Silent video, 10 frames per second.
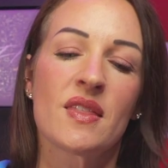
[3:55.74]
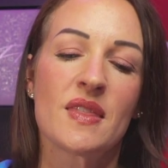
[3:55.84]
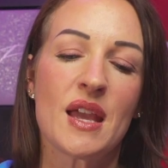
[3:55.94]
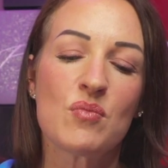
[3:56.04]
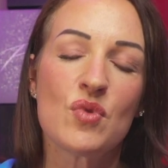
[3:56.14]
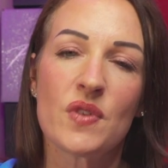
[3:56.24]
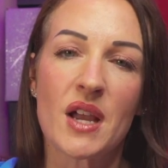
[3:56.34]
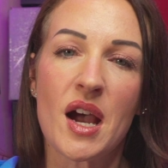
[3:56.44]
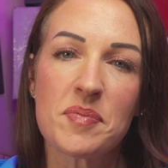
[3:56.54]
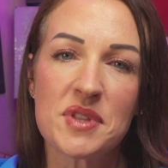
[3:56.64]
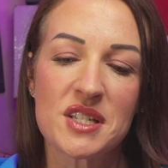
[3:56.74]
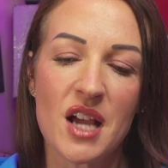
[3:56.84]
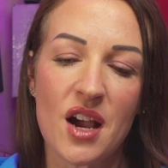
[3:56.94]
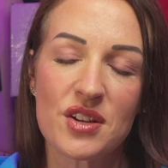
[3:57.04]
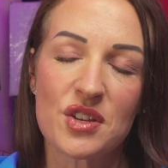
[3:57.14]
Then moving up the
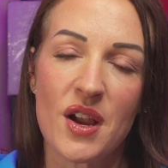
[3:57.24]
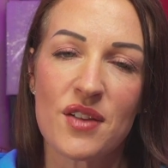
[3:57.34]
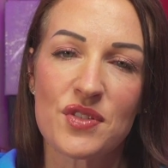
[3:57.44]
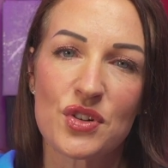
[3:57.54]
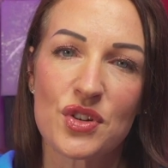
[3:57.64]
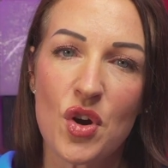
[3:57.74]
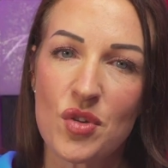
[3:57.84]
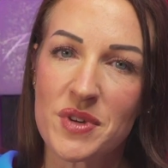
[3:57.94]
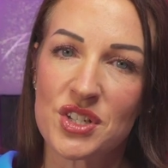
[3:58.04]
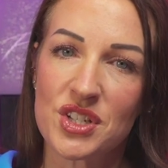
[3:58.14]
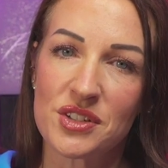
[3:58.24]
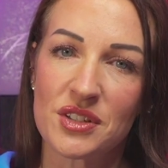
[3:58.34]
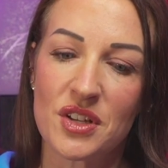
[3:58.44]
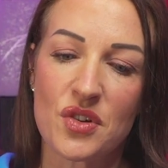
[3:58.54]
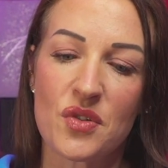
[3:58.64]
tongue, you have your Kobe shield
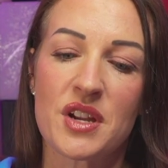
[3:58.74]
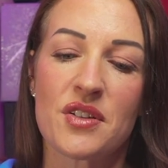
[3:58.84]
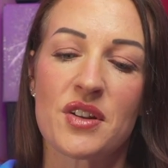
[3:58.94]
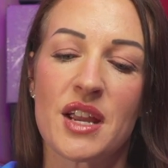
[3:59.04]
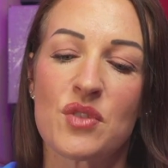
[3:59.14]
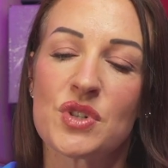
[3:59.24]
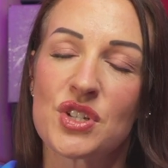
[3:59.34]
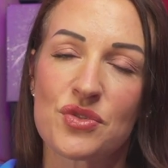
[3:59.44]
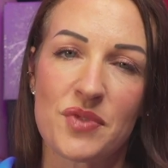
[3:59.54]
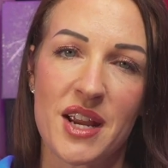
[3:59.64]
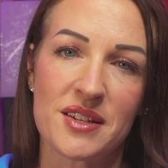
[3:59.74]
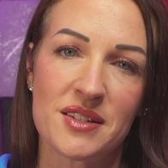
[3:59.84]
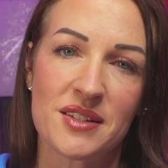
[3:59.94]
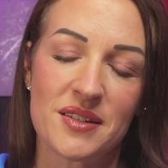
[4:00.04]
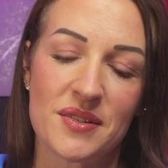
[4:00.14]
logo here again, which is
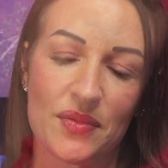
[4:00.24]
raised.